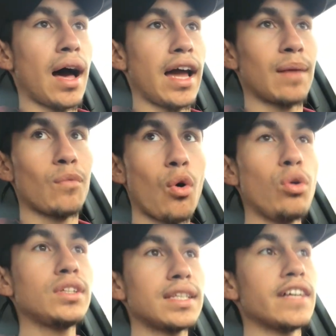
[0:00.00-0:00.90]
I am
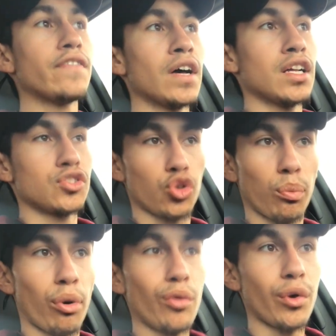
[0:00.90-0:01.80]
old enough to
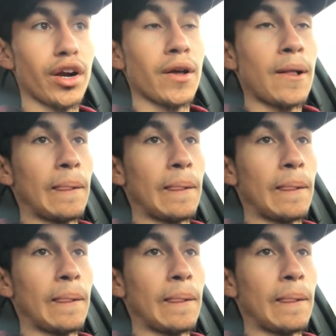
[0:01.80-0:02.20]
the point where